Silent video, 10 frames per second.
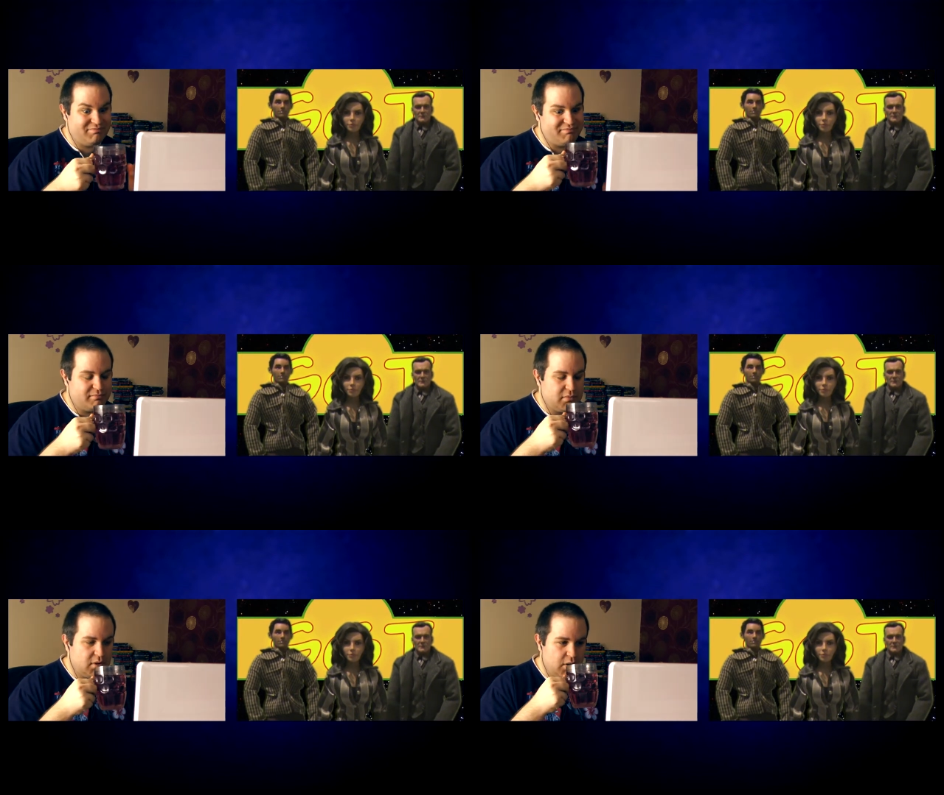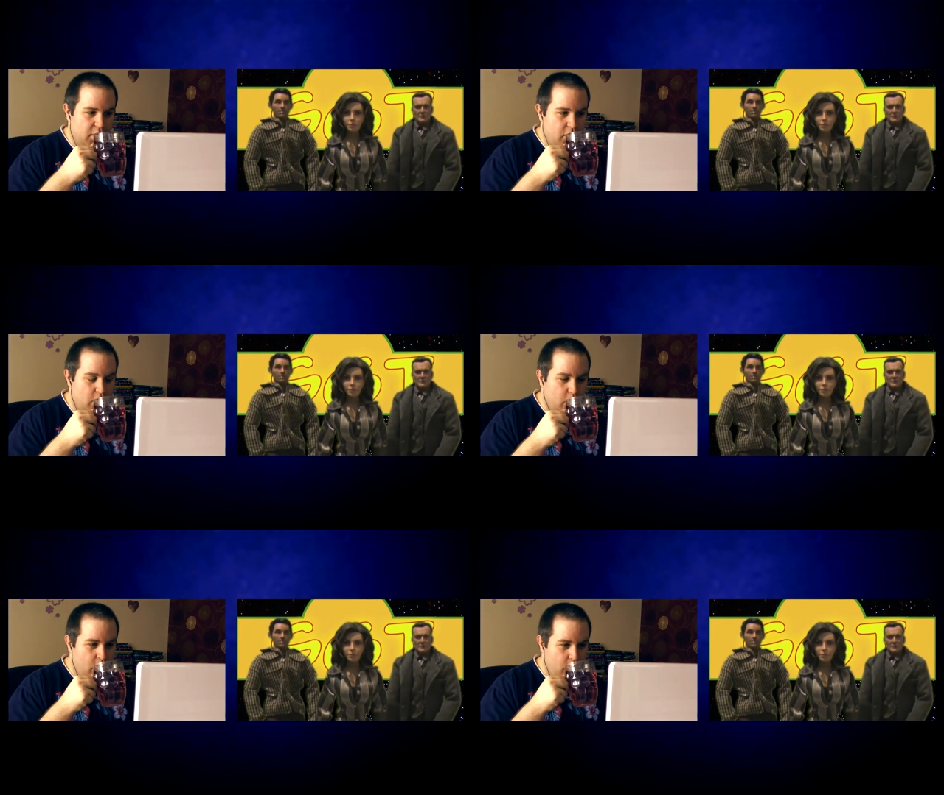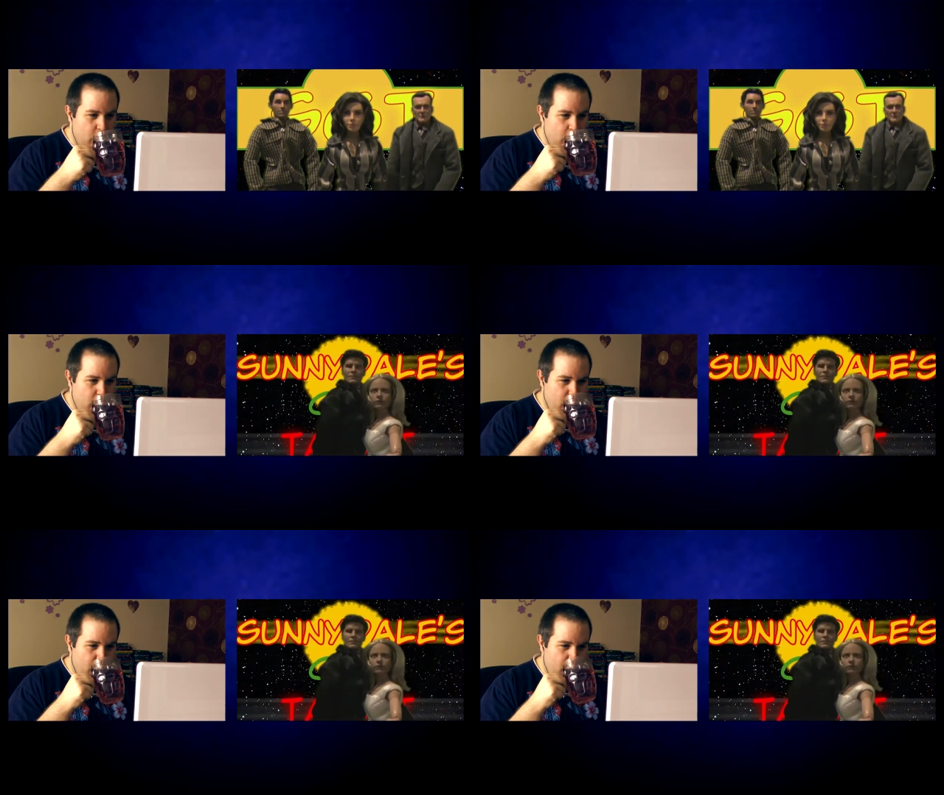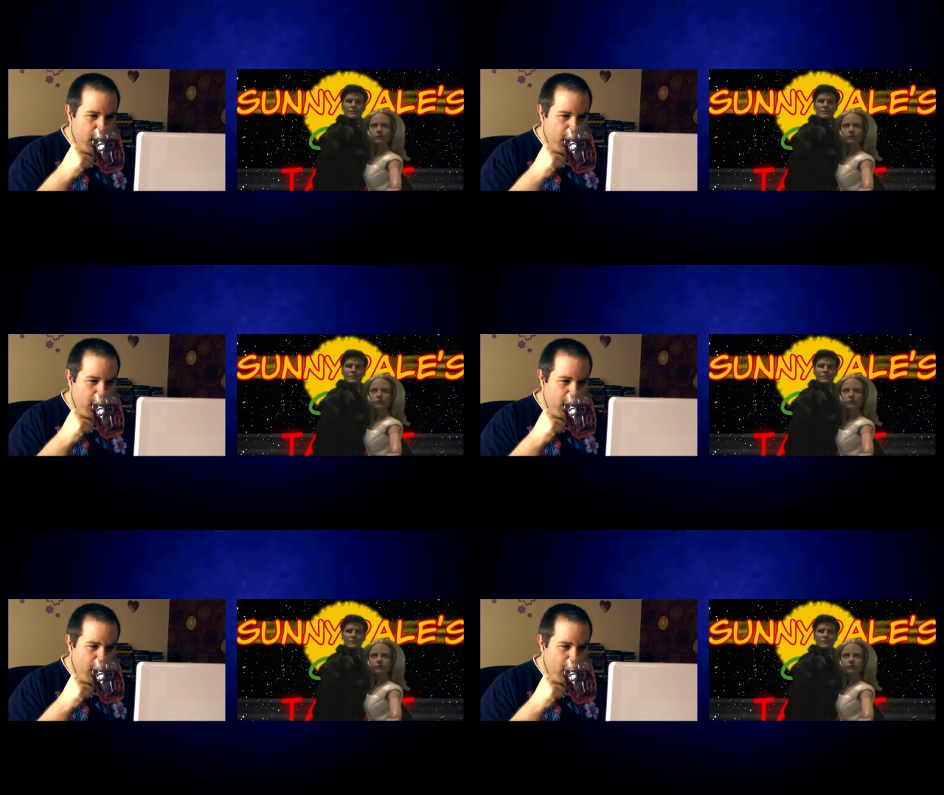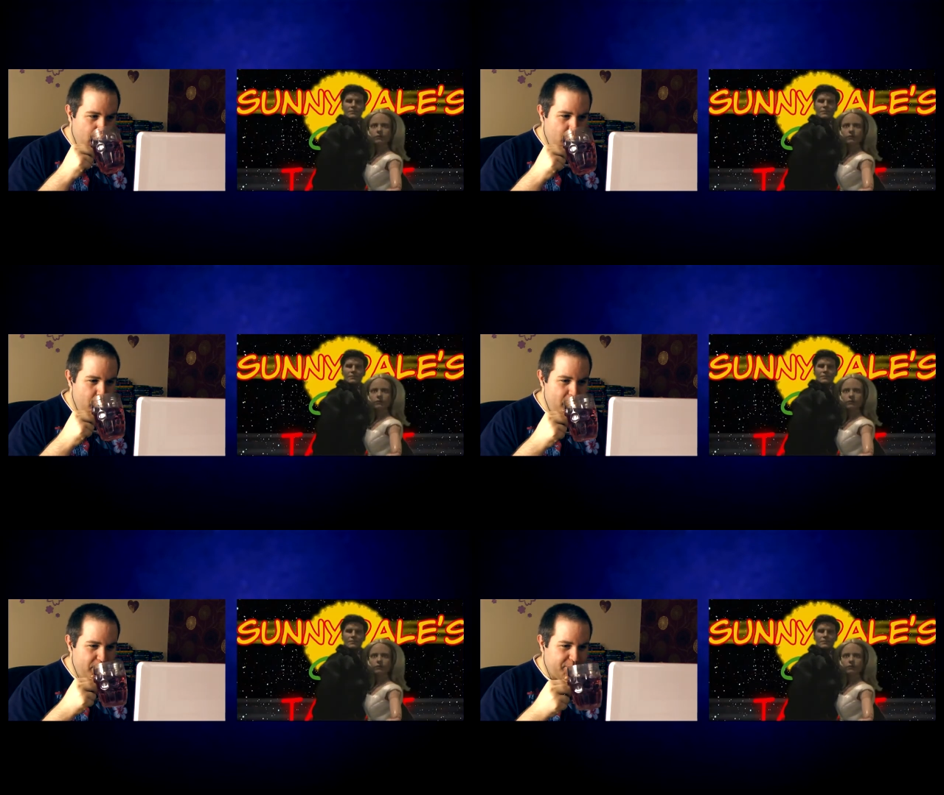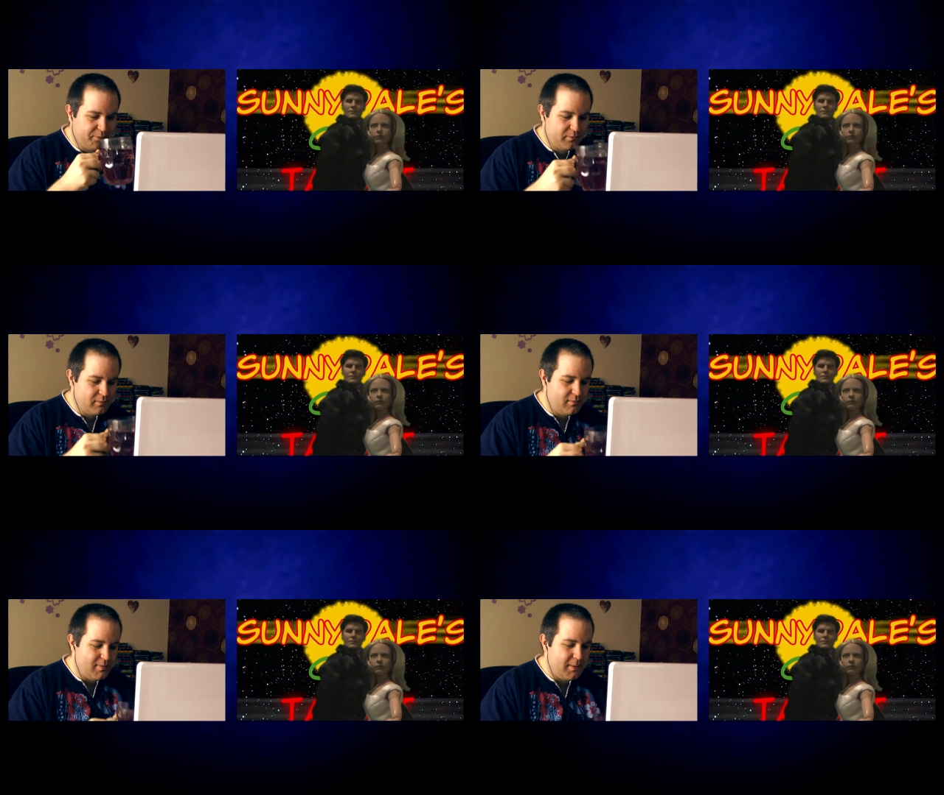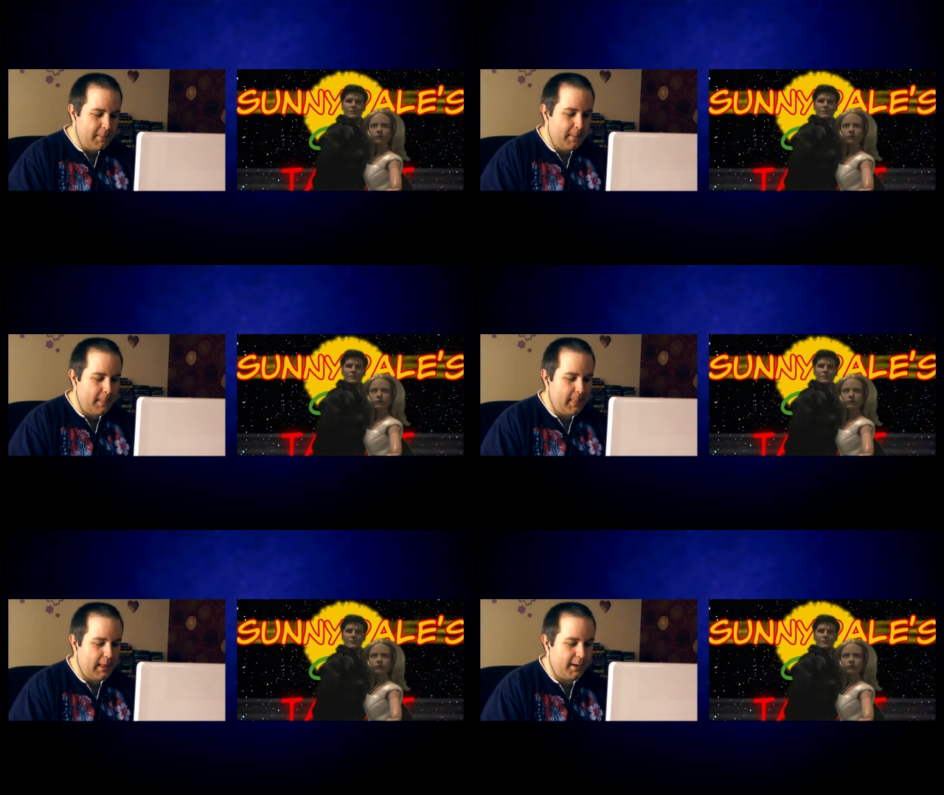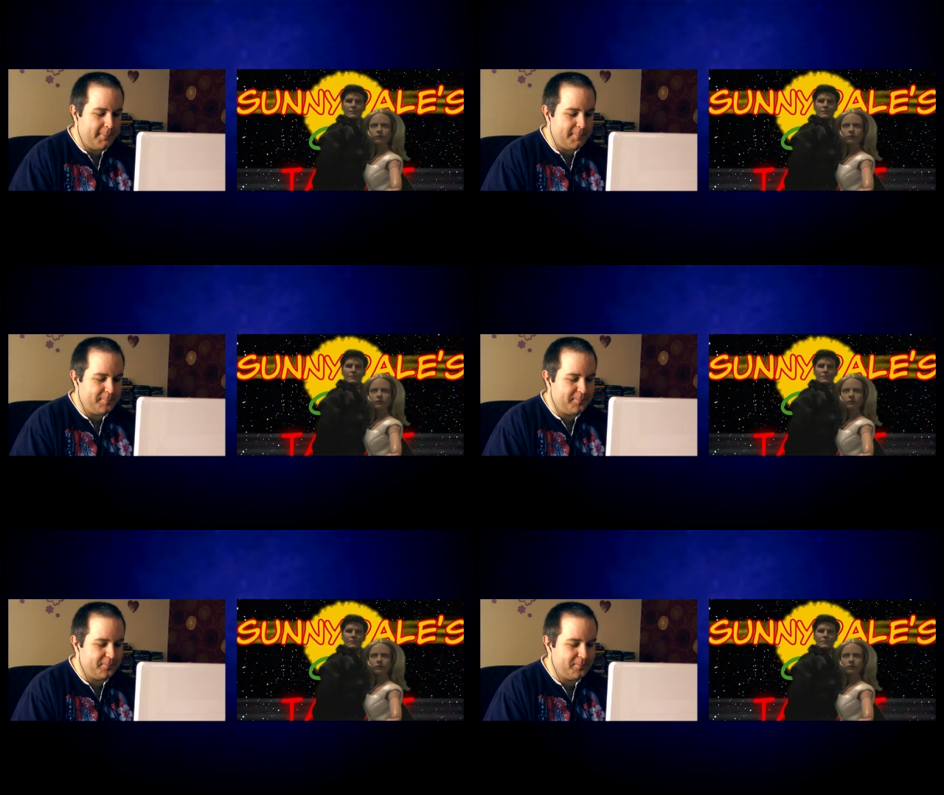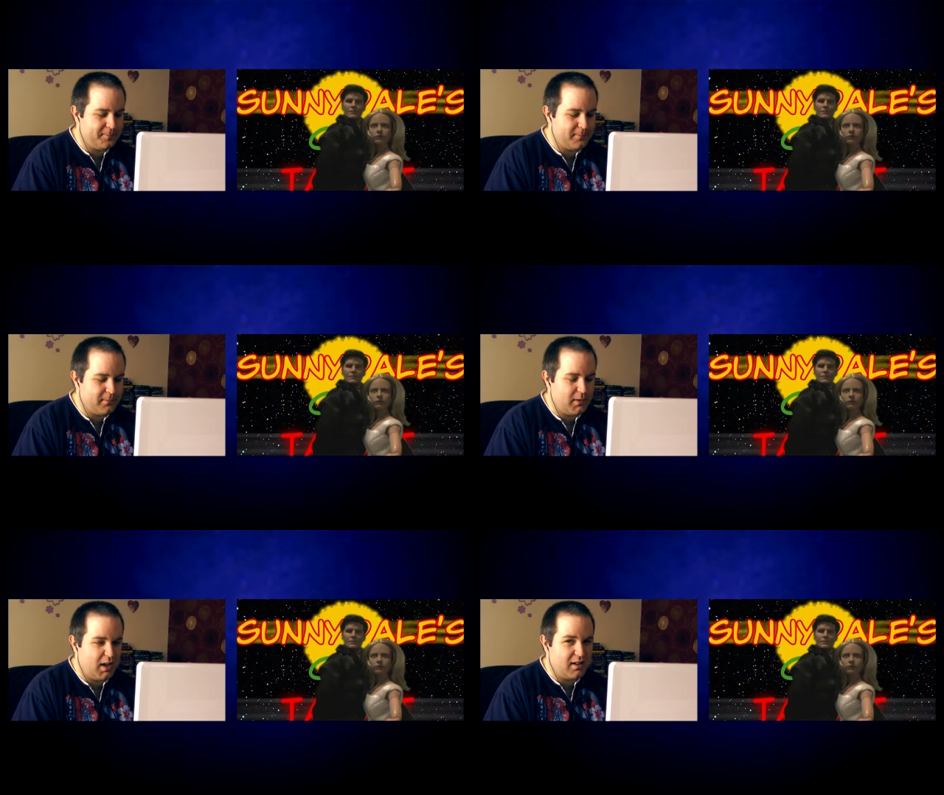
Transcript: I mean, Angel, you almost fall in. Come on, Josh, you like Simon's pick, yes or no?